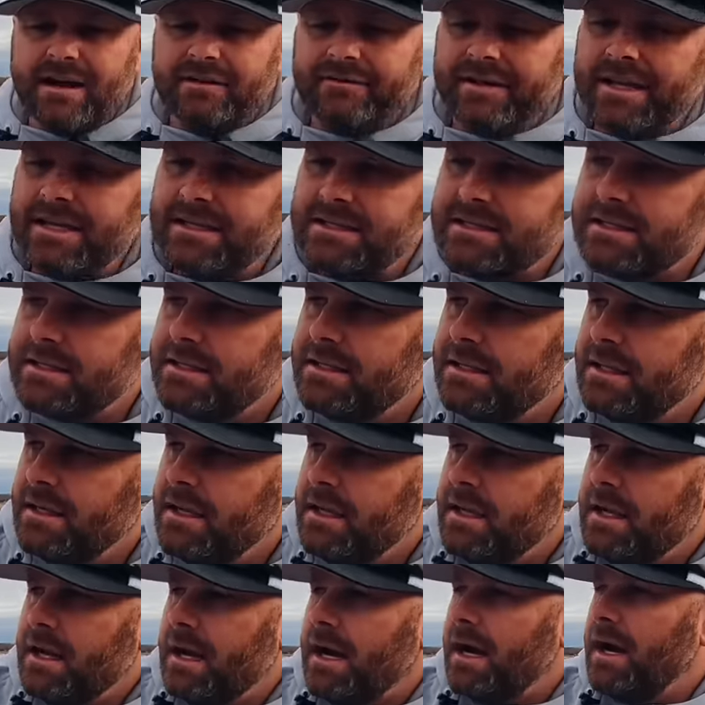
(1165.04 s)
of it,
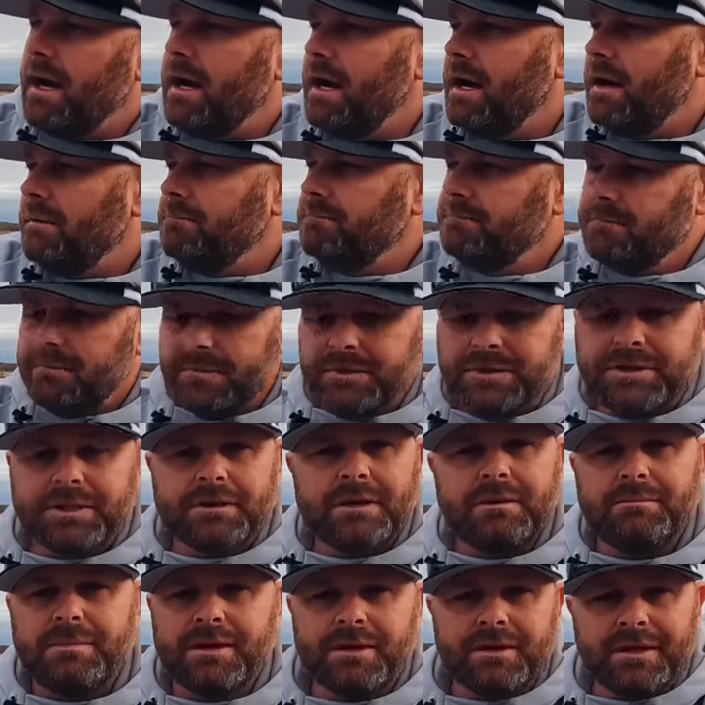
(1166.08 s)

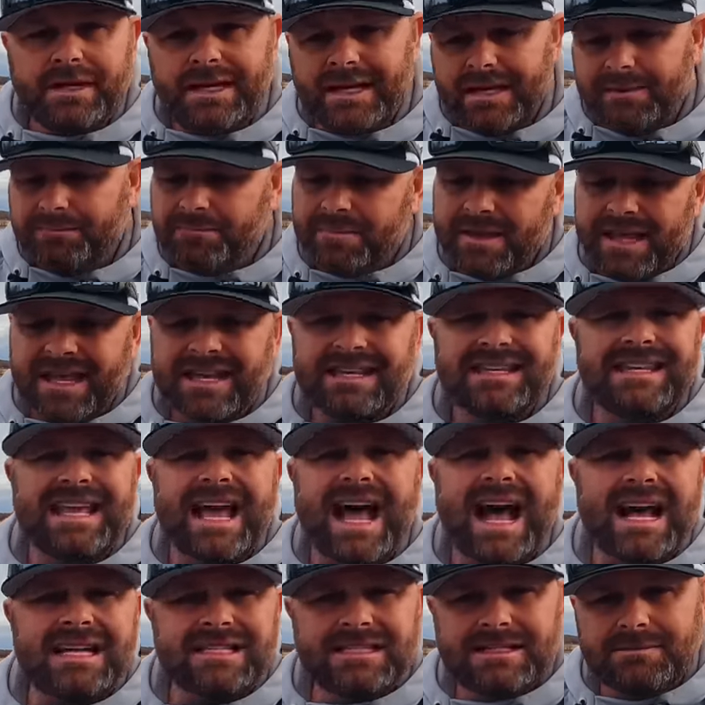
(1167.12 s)
durability,
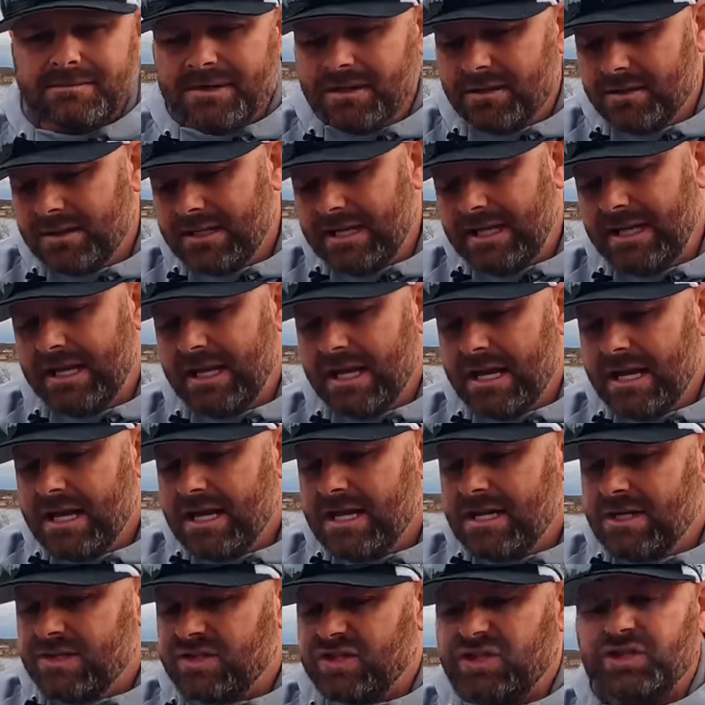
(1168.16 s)
castability,
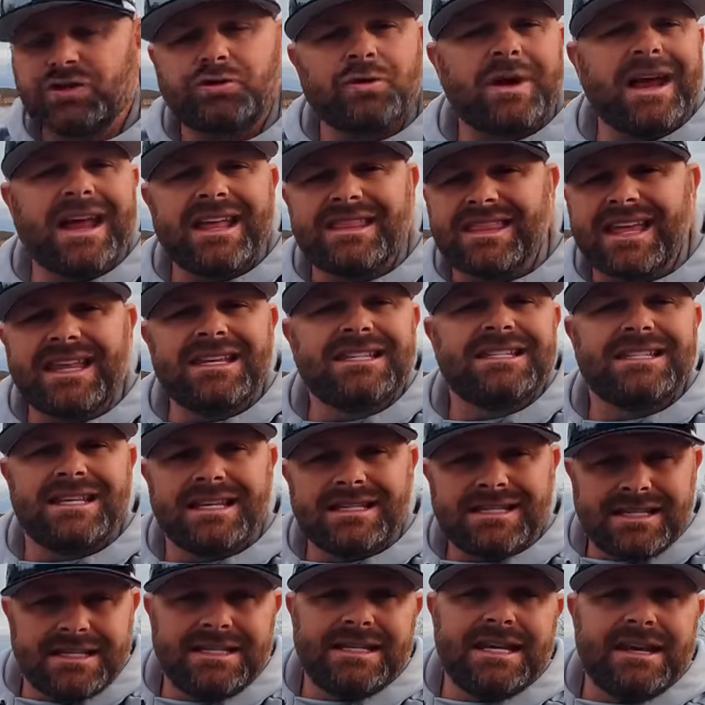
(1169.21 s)
strength, and
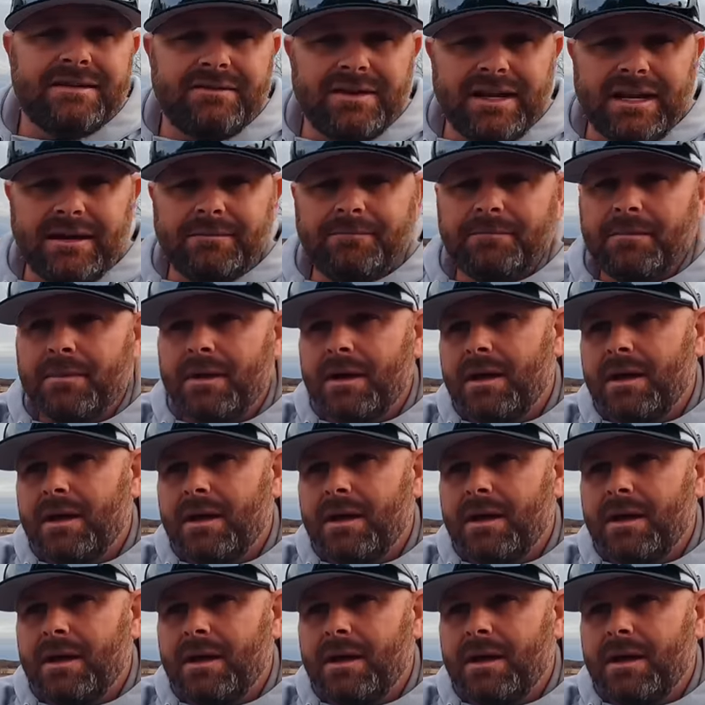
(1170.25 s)
sensitivity.